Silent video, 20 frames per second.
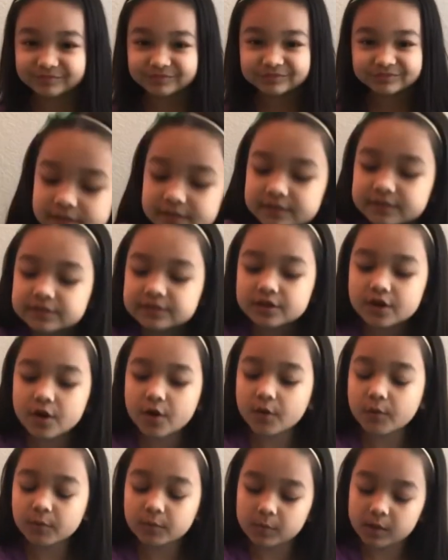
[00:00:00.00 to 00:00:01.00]
And
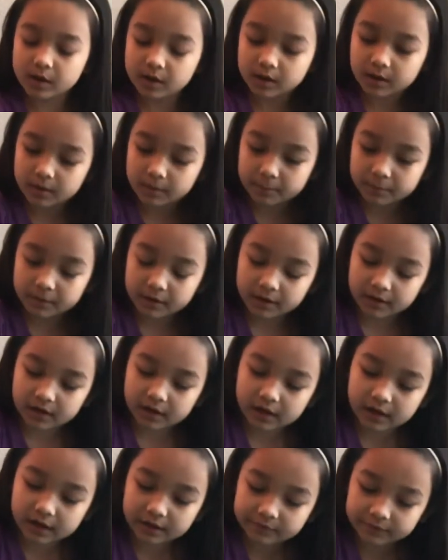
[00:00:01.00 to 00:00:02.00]
so
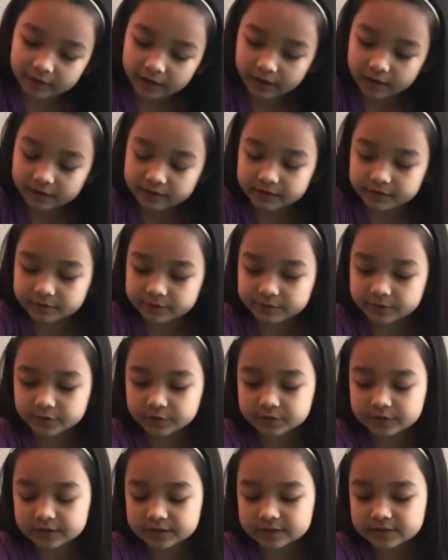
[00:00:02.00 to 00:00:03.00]
I've added a few
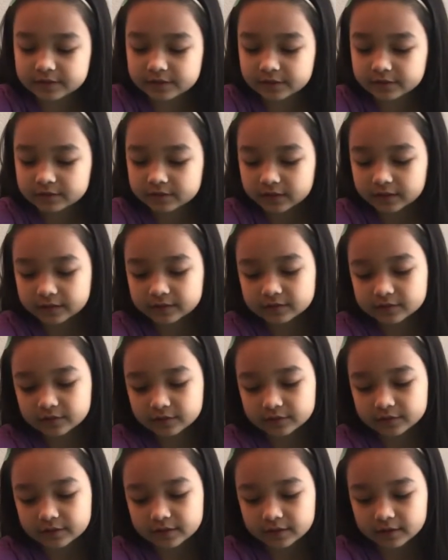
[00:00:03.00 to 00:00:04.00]
details, like so
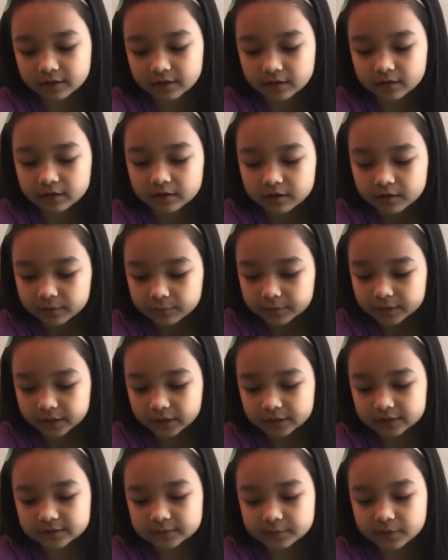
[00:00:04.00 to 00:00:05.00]
here we
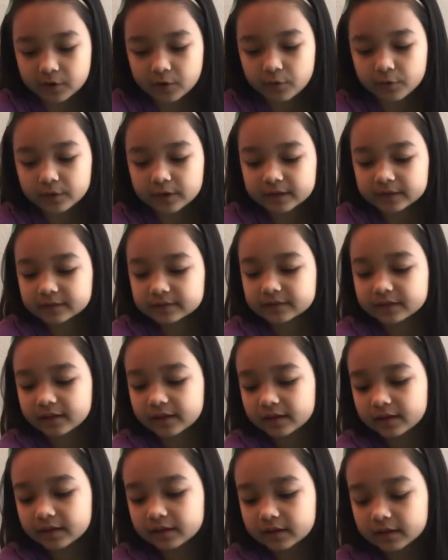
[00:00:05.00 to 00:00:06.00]
got some coins,
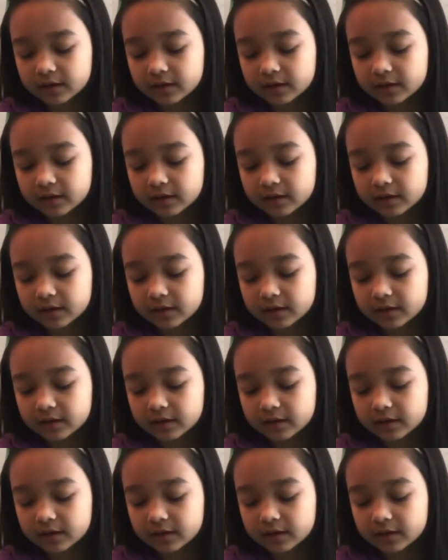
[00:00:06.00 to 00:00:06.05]
and